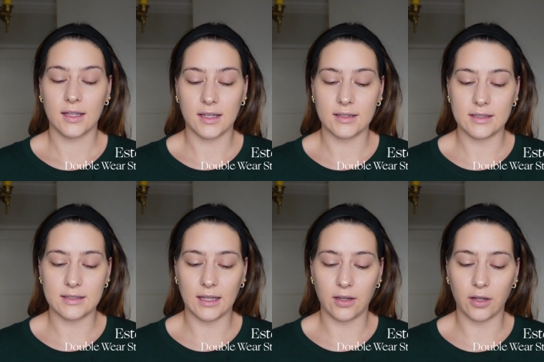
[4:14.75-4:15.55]

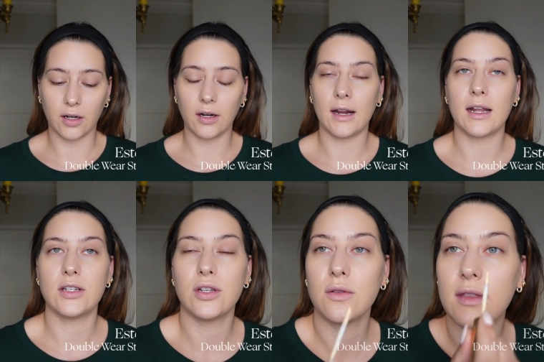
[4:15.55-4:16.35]
Concealer. And I
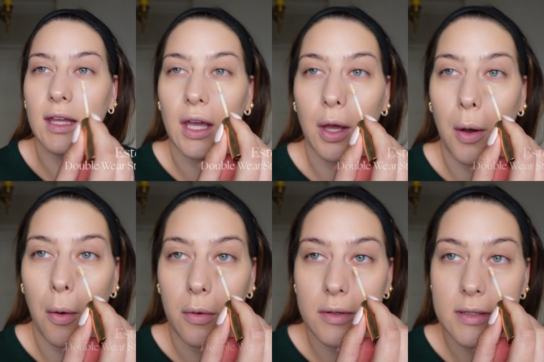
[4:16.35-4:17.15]
do think it
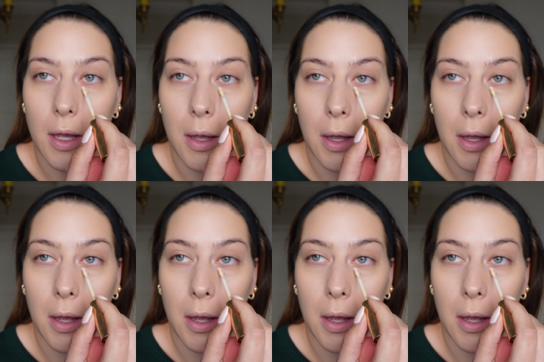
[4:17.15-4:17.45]
goes